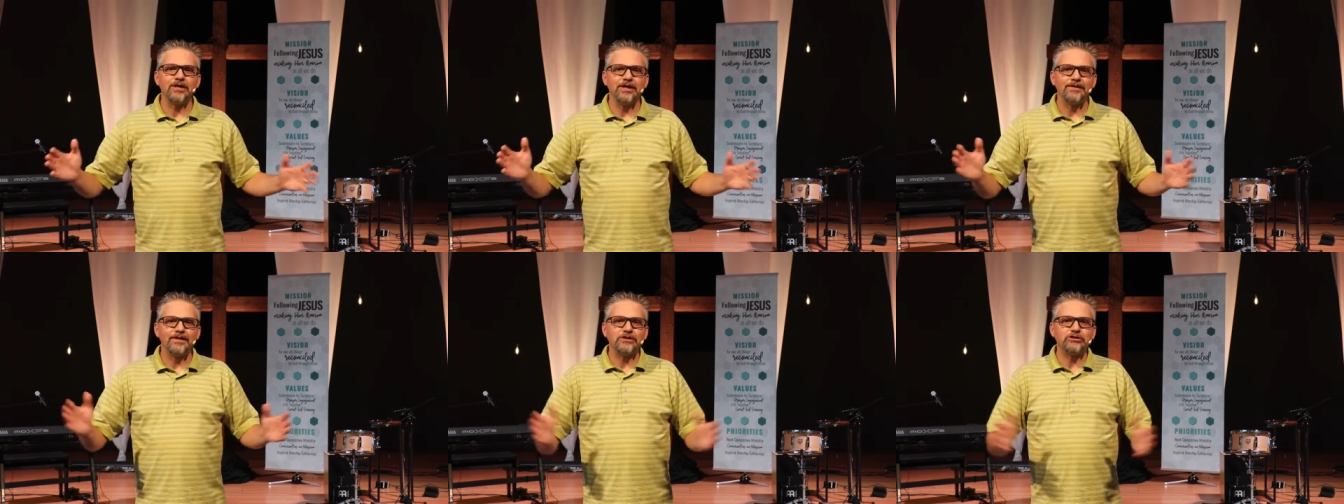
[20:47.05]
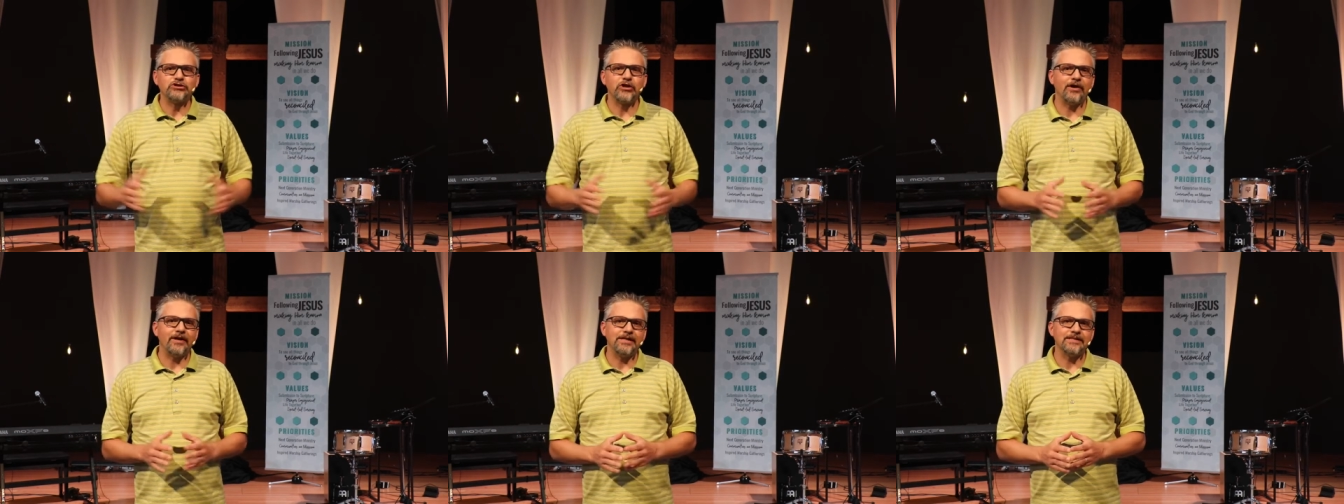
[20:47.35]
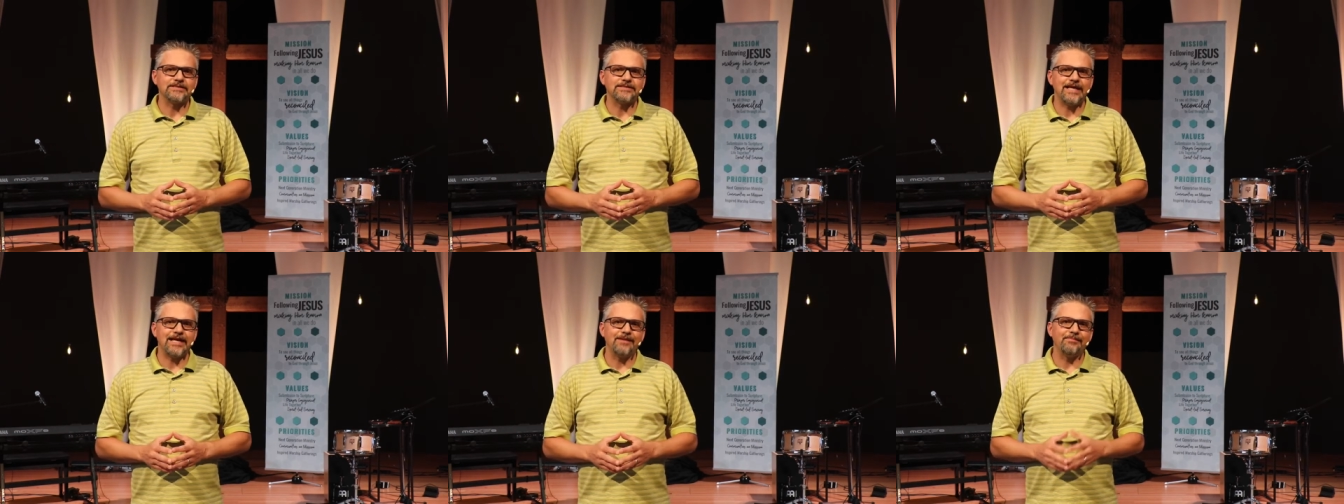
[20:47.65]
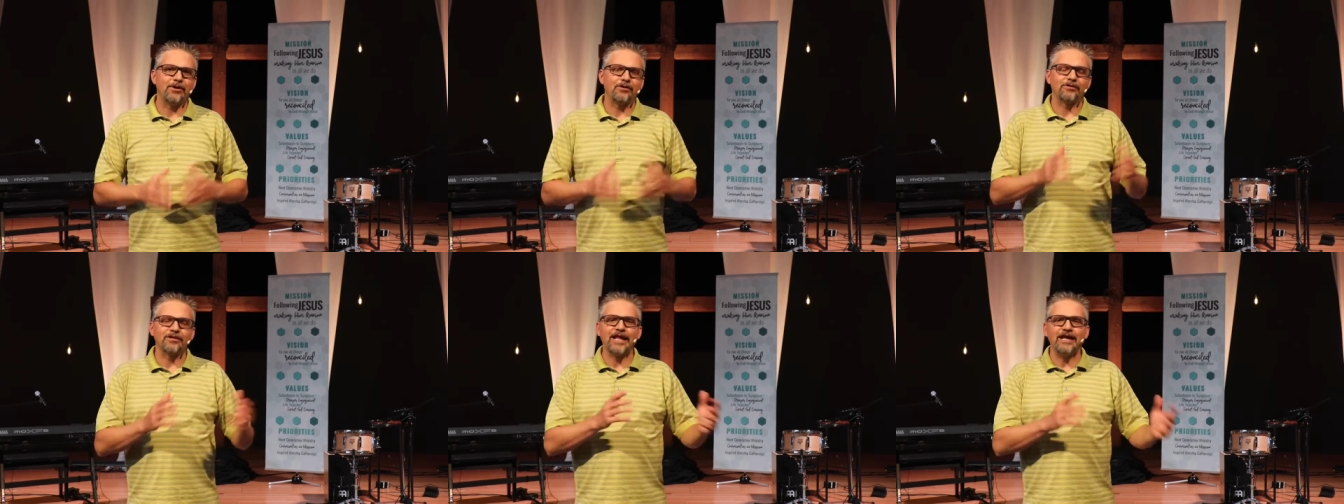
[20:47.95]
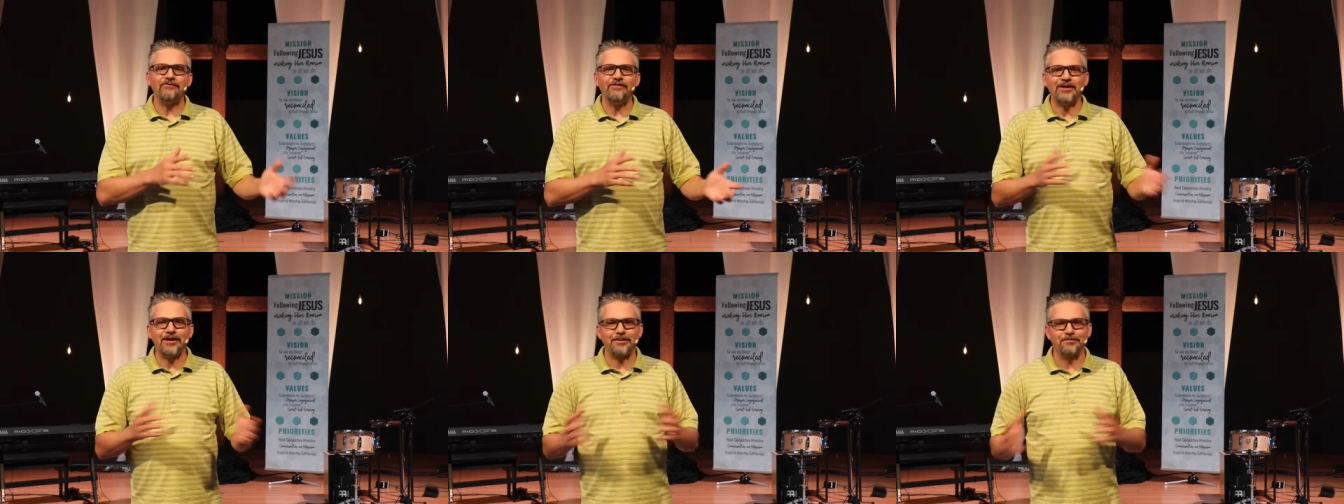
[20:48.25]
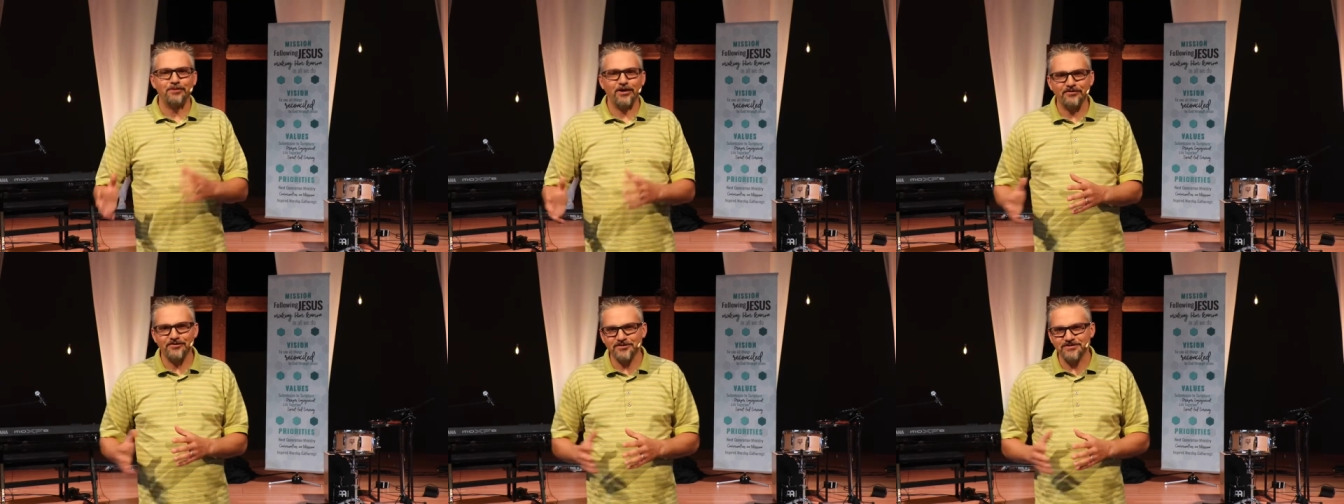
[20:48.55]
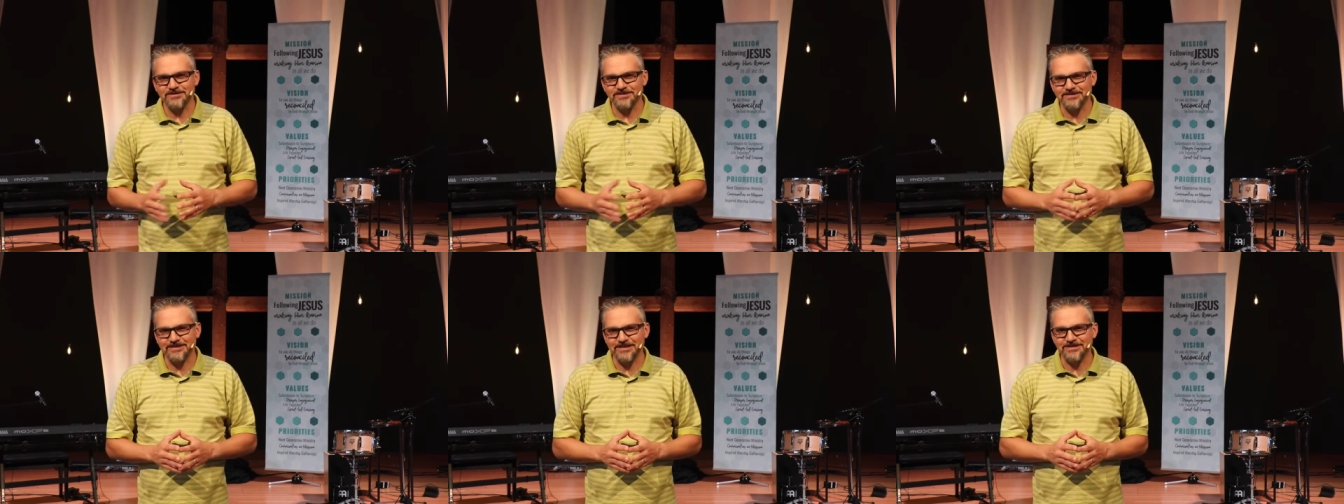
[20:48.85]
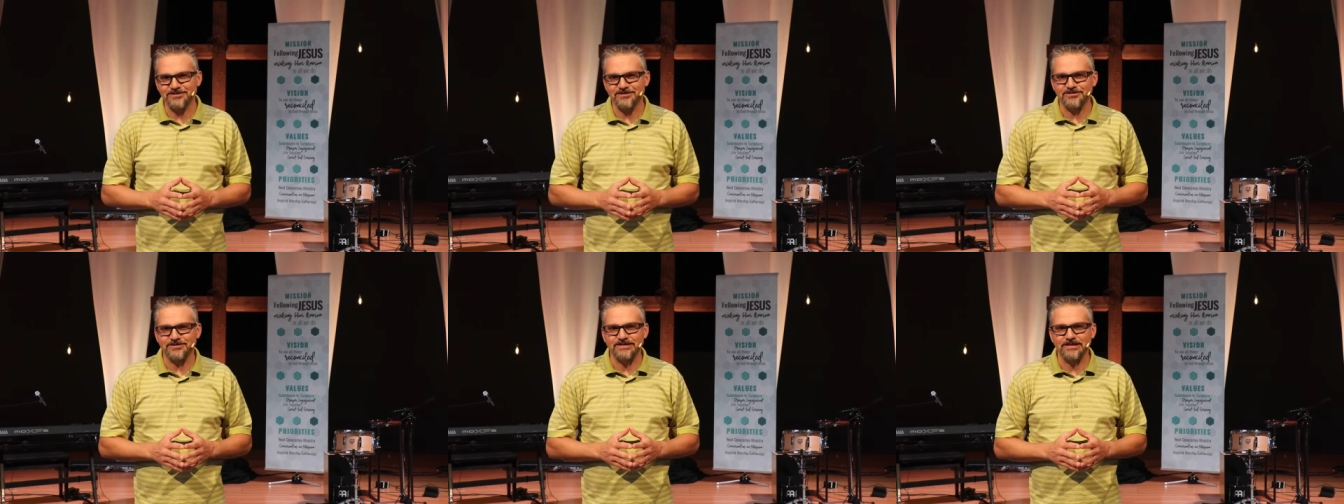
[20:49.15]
that John has said about loving our brothers and sisters